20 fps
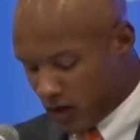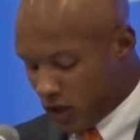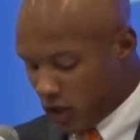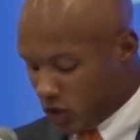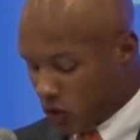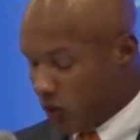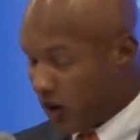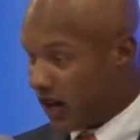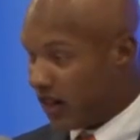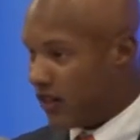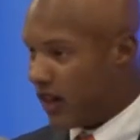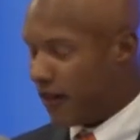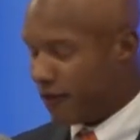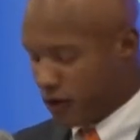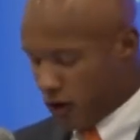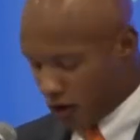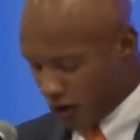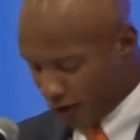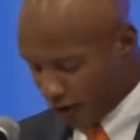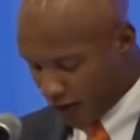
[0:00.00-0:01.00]
So when I left
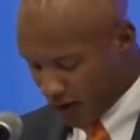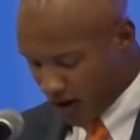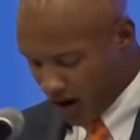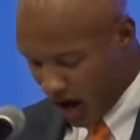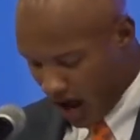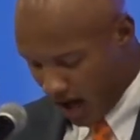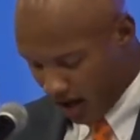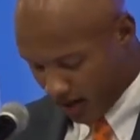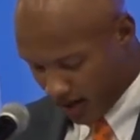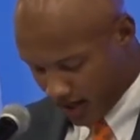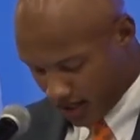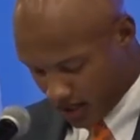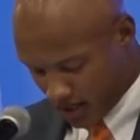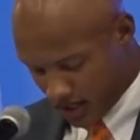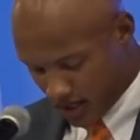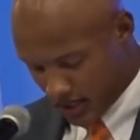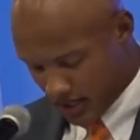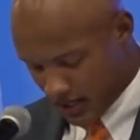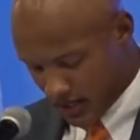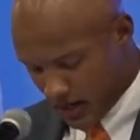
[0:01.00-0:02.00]
home for
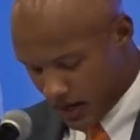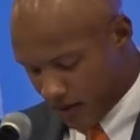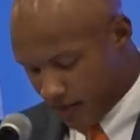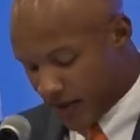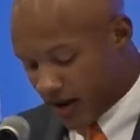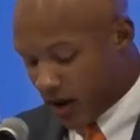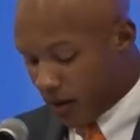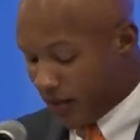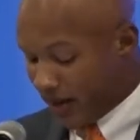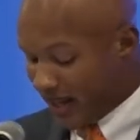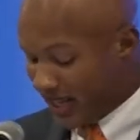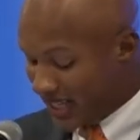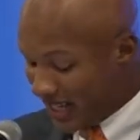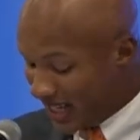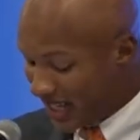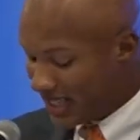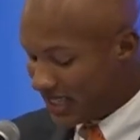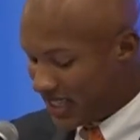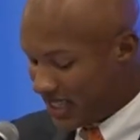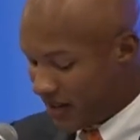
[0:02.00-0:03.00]
college, becoming a
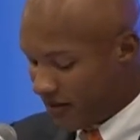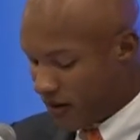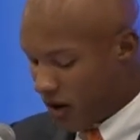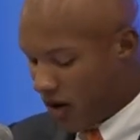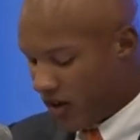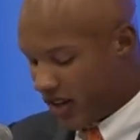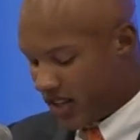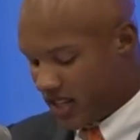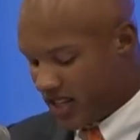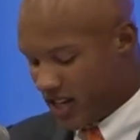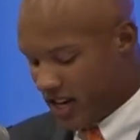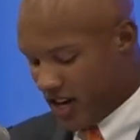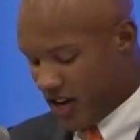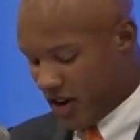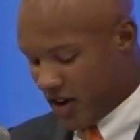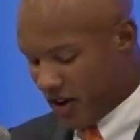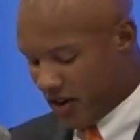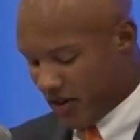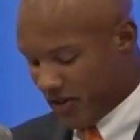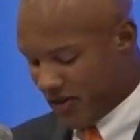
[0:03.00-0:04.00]
Tennessee
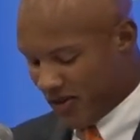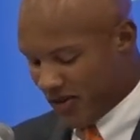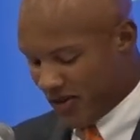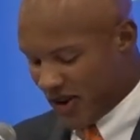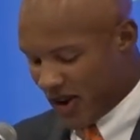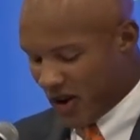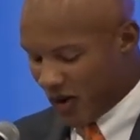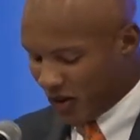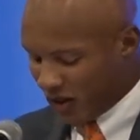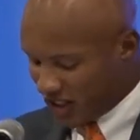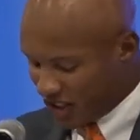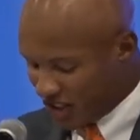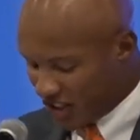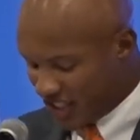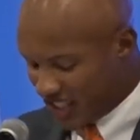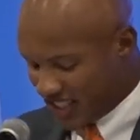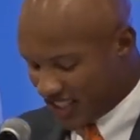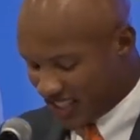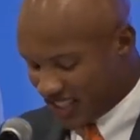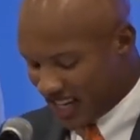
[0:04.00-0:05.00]
volunteer was
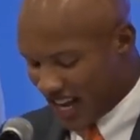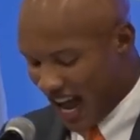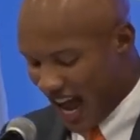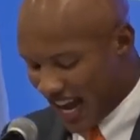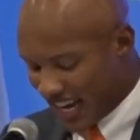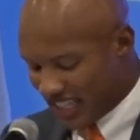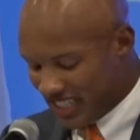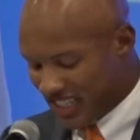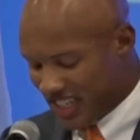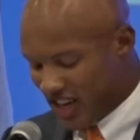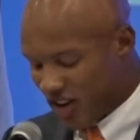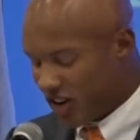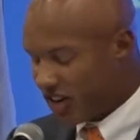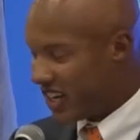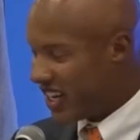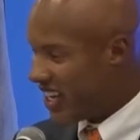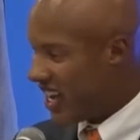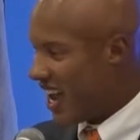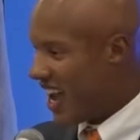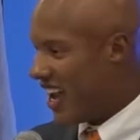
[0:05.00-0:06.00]
just icing on
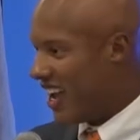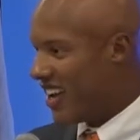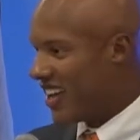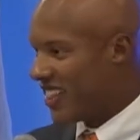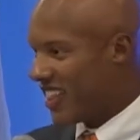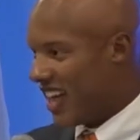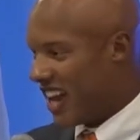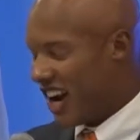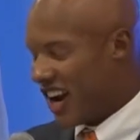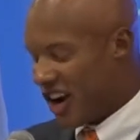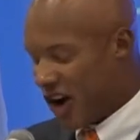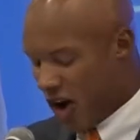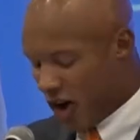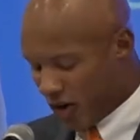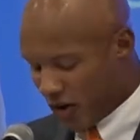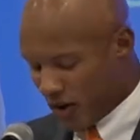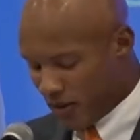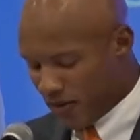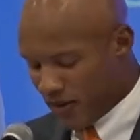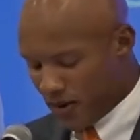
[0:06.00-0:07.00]
a cake that had
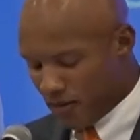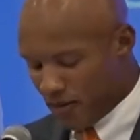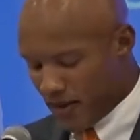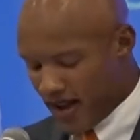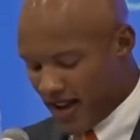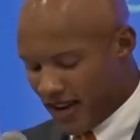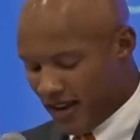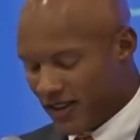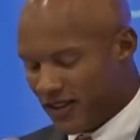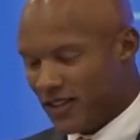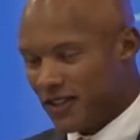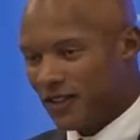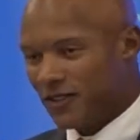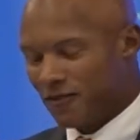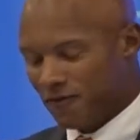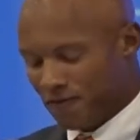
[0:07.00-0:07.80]
already been baked.